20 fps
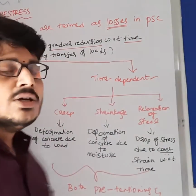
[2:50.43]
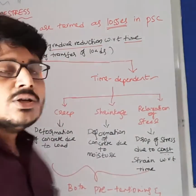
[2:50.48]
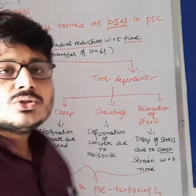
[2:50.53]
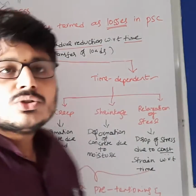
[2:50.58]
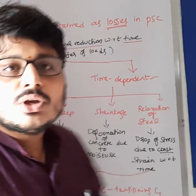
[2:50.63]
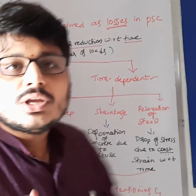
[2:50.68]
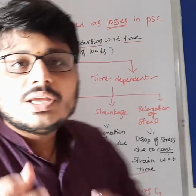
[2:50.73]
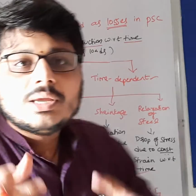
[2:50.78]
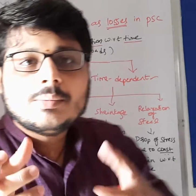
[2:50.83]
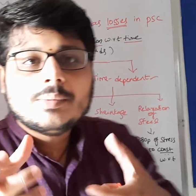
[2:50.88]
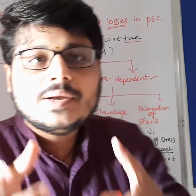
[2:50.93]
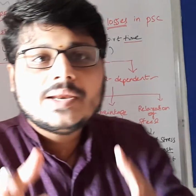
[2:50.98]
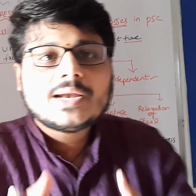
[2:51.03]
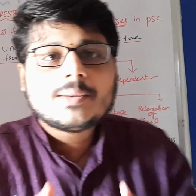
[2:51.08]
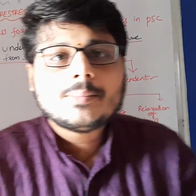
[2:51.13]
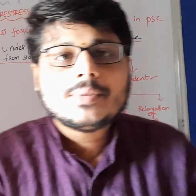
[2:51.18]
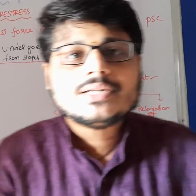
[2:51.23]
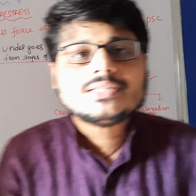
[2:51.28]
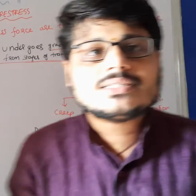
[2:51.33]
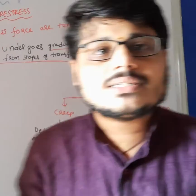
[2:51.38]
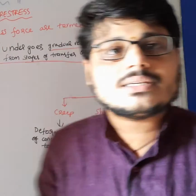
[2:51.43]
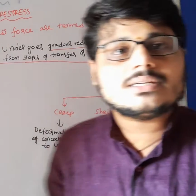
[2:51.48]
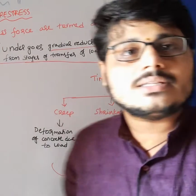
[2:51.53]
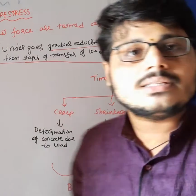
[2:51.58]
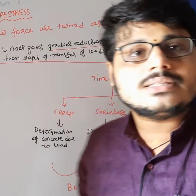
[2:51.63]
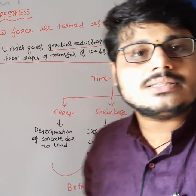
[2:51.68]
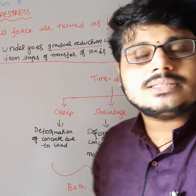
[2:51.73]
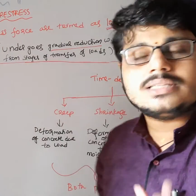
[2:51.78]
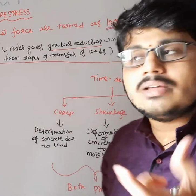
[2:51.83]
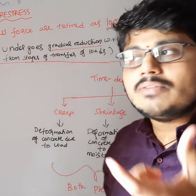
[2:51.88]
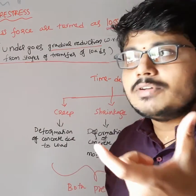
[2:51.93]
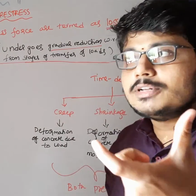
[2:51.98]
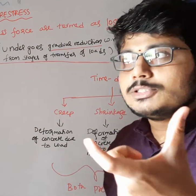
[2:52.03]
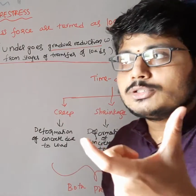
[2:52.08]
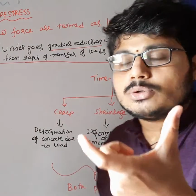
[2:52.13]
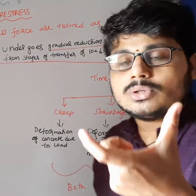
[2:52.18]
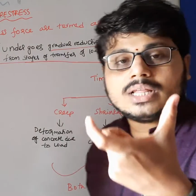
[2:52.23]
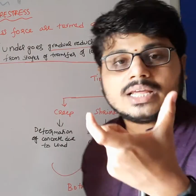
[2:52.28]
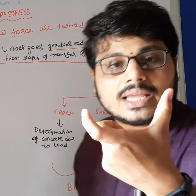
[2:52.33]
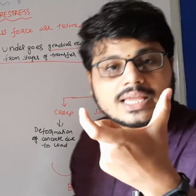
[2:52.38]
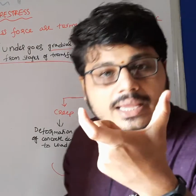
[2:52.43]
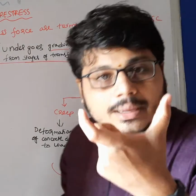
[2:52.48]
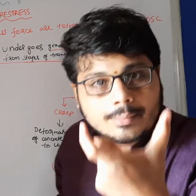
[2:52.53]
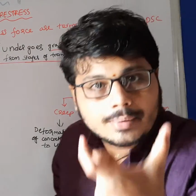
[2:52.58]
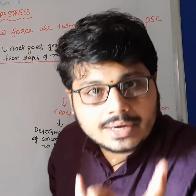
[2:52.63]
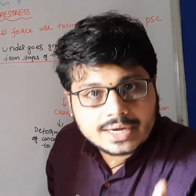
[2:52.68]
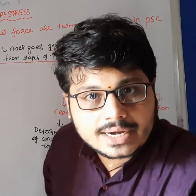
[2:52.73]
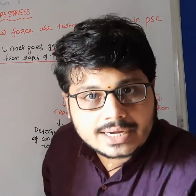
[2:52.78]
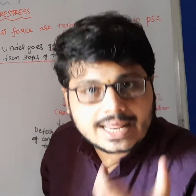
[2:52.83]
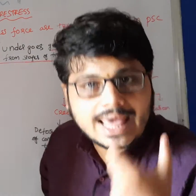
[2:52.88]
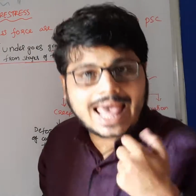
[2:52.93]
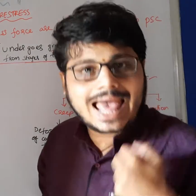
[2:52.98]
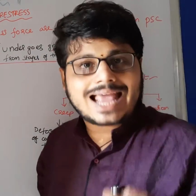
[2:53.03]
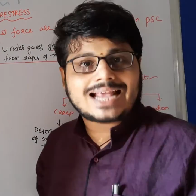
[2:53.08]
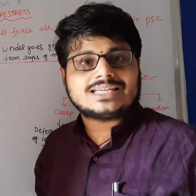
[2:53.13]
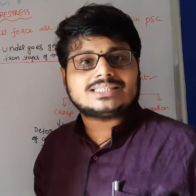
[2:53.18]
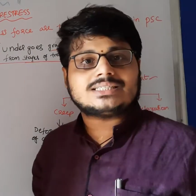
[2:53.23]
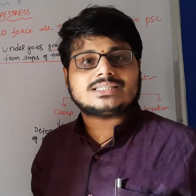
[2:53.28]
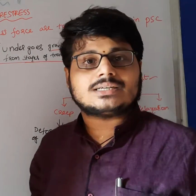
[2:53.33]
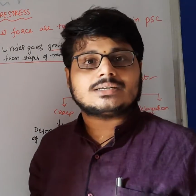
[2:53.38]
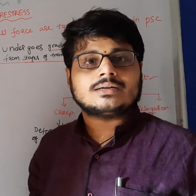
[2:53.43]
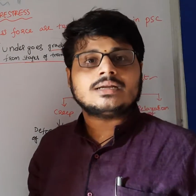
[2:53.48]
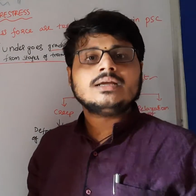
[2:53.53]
So immediate means they will show the immediate action,